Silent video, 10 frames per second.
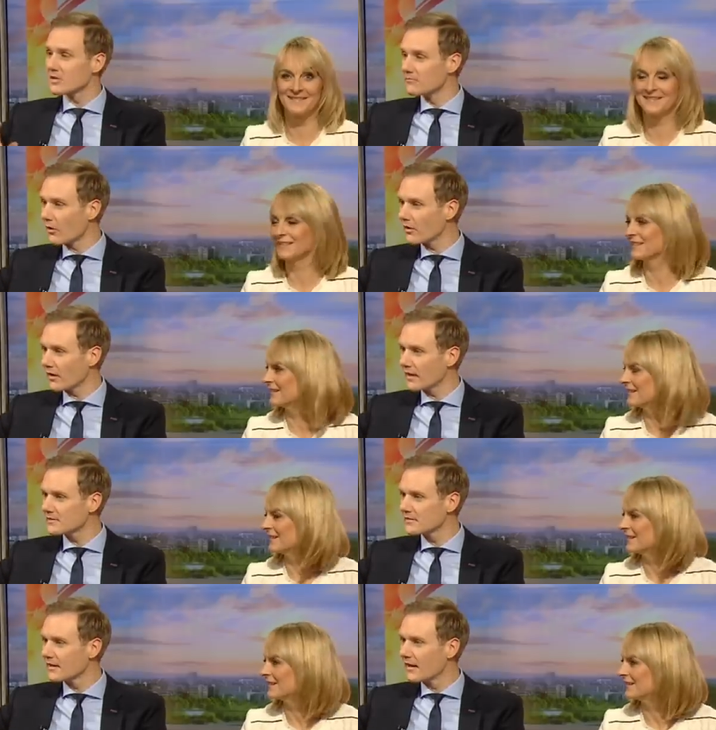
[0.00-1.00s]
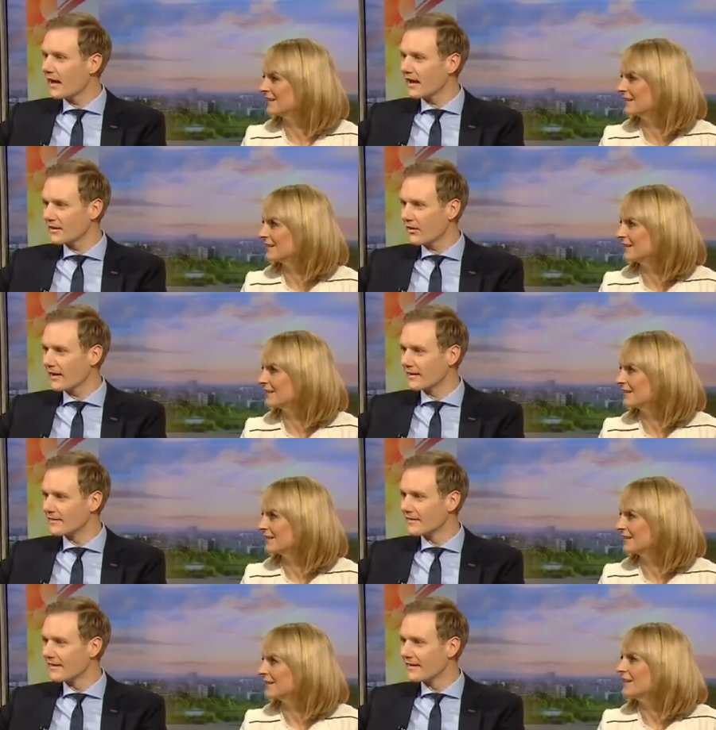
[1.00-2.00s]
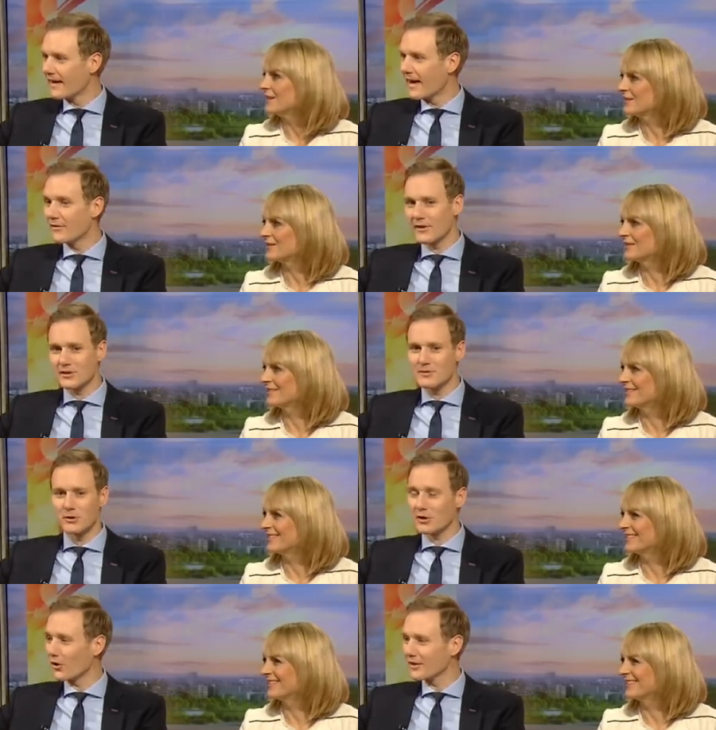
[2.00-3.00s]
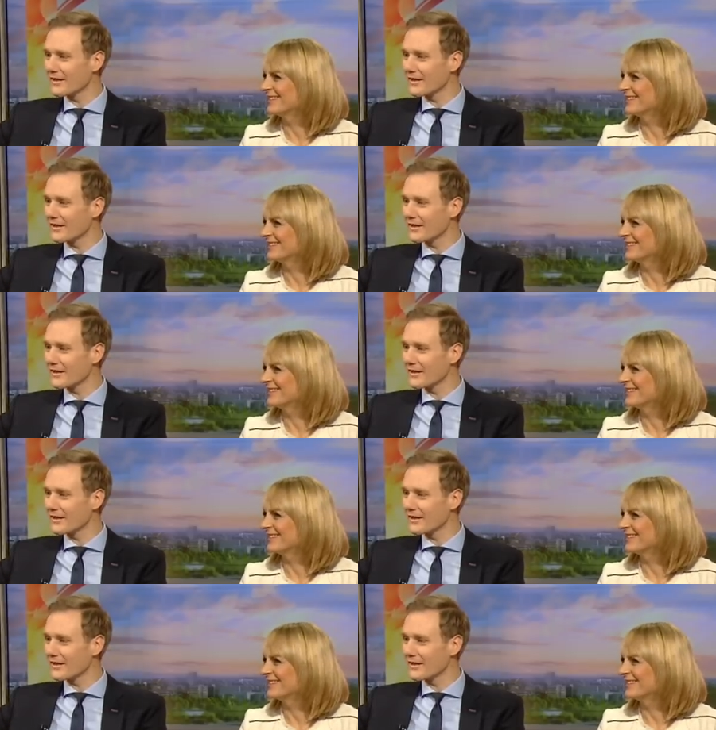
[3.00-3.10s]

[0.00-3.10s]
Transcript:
Speaker 1: tomorrow night at 9 and then you can book your